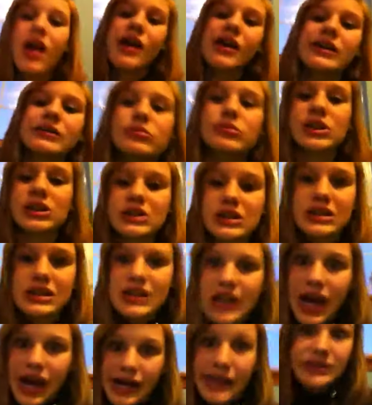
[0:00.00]
but
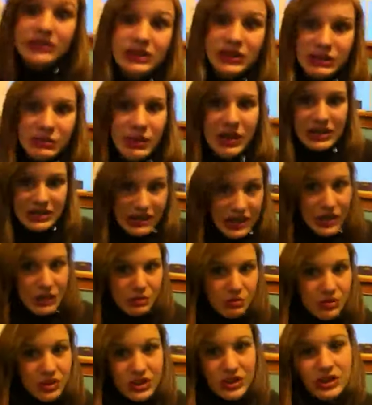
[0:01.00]
today this is my 10th
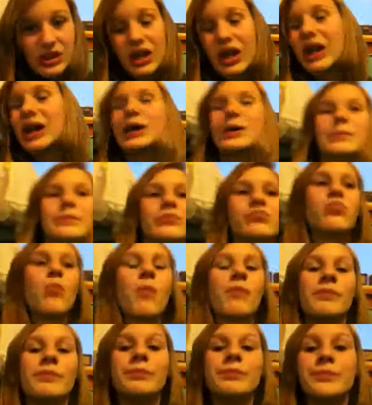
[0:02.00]
one. Um,
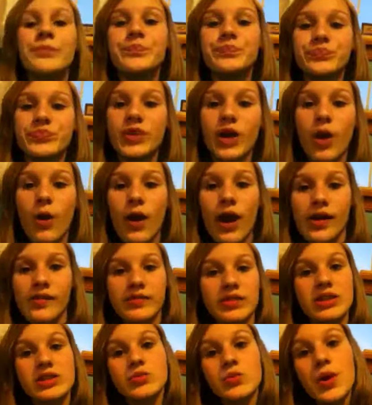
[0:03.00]
okay,
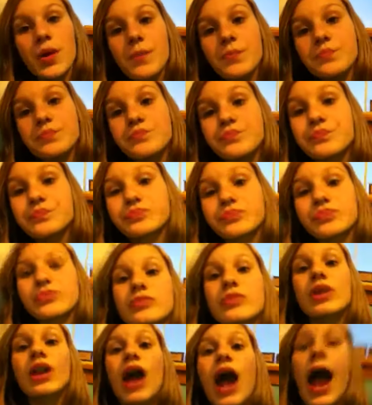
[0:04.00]
this one,
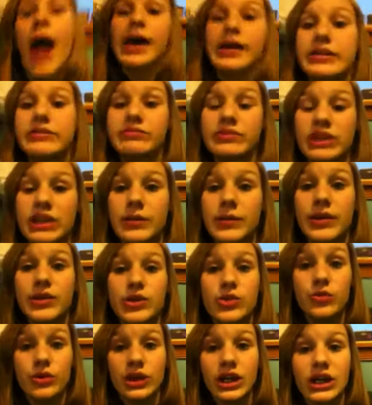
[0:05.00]
I am thinking about
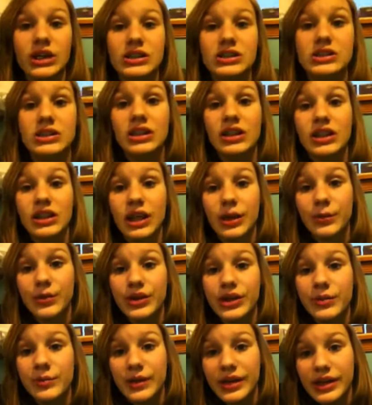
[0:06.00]
doing a
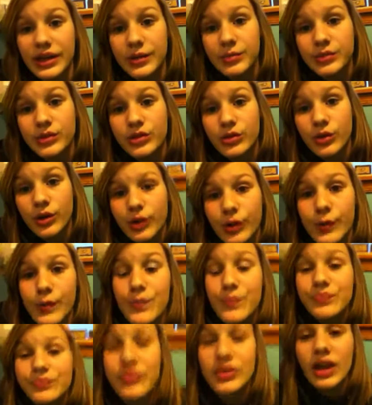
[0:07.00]
celebrity makeup tutorial.
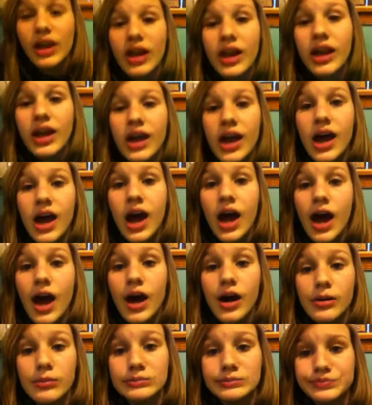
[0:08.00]

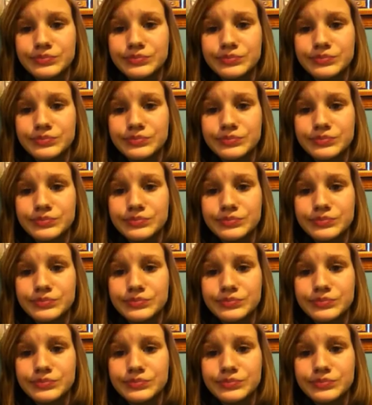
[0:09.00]
Um,